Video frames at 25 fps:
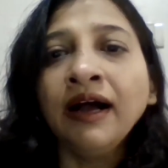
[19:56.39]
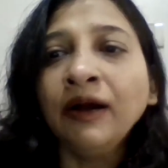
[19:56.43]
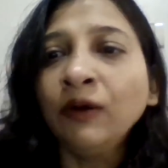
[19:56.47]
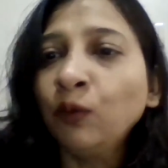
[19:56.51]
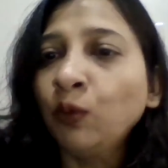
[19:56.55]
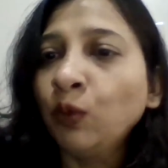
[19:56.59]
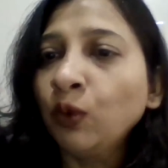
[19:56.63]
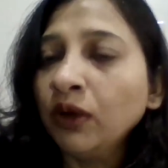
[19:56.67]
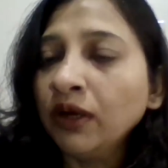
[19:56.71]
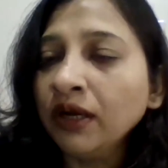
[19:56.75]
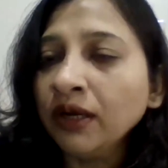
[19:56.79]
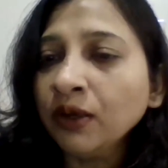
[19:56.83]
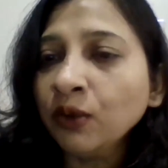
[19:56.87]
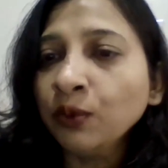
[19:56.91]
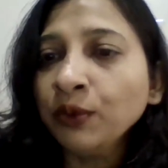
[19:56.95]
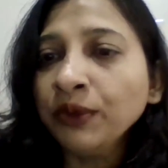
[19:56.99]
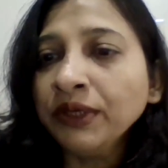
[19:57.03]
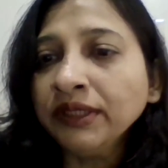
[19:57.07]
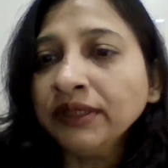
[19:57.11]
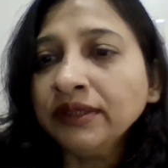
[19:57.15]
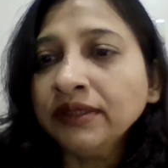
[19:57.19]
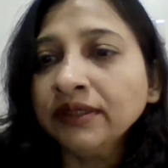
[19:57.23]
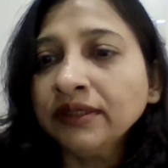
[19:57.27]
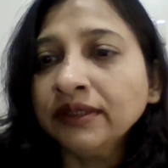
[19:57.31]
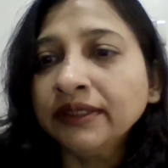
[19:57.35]
Our
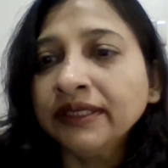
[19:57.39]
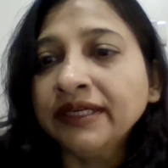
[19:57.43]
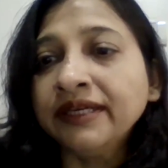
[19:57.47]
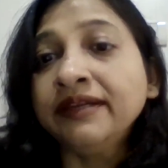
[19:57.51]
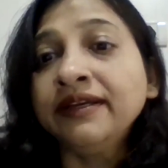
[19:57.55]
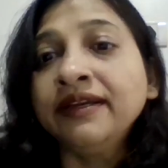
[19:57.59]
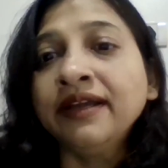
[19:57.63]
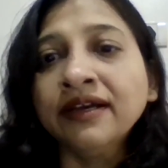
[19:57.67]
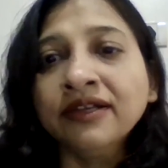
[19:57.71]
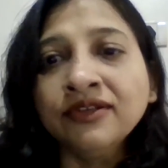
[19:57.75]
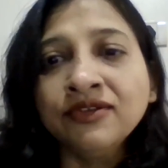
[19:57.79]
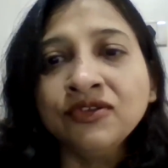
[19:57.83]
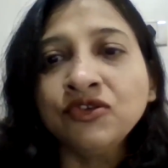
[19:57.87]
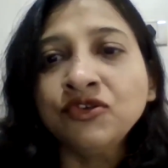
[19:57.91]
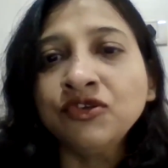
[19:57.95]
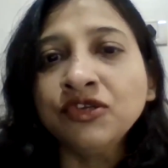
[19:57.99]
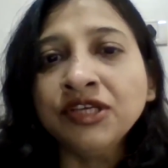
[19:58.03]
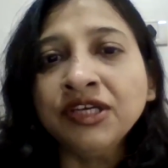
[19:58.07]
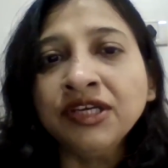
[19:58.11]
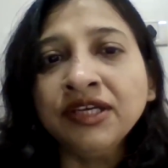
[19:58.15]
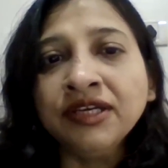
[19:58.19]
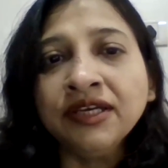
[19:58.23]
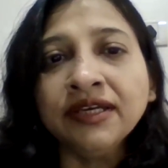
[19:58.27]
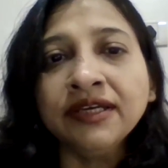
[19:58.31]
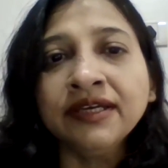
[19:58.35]
work with the
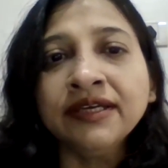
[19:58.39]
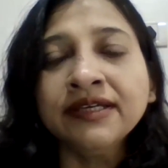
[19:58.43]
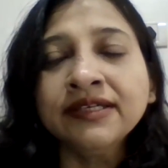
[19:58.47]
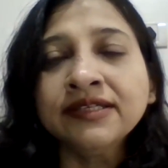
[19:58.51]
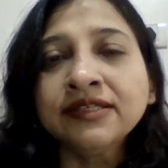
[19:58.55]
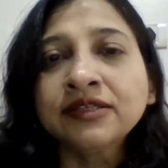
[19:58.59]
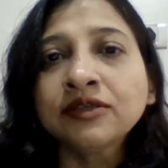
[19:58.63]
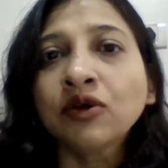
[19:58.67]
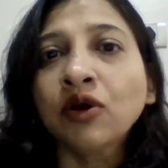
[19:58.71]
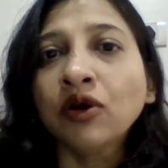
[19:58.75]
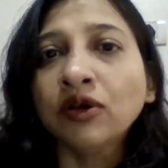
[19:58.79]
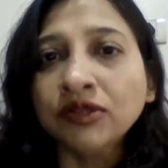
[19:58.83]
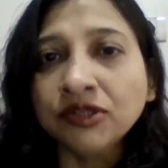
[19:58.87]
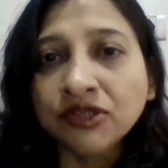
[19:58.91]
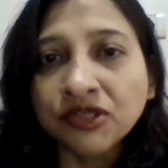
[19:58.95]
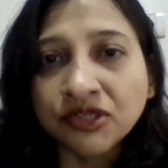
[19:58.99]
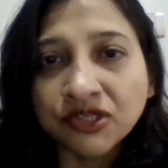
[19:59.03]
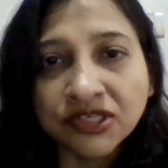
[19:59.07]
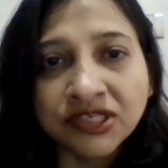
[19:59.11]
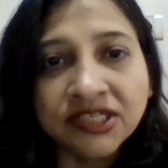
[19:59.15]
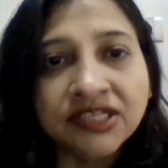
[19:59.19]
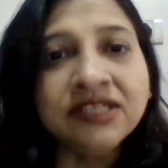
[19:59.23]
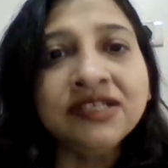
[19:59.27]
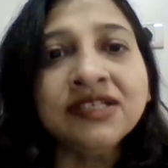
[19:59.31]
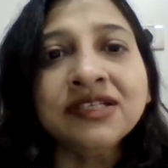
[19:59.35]
industry is
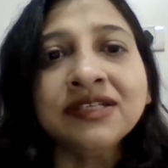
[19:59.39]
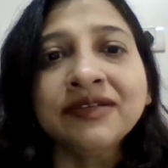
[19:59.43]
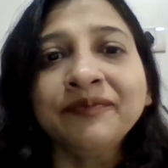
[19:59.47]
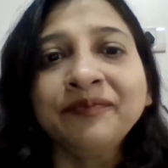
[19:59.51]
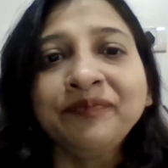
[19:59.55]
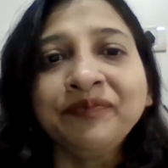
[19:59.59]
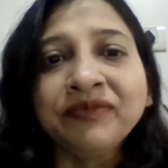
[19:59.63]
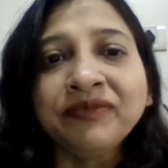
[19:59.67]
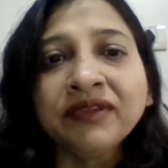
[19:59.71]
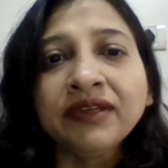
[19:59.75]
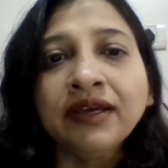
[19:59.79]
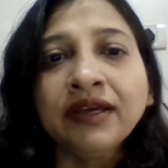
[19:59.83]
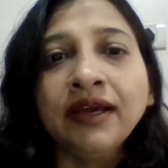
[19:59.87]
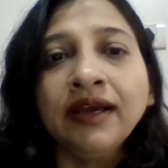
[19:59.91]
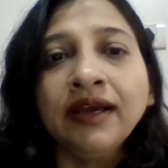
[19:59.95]
constant.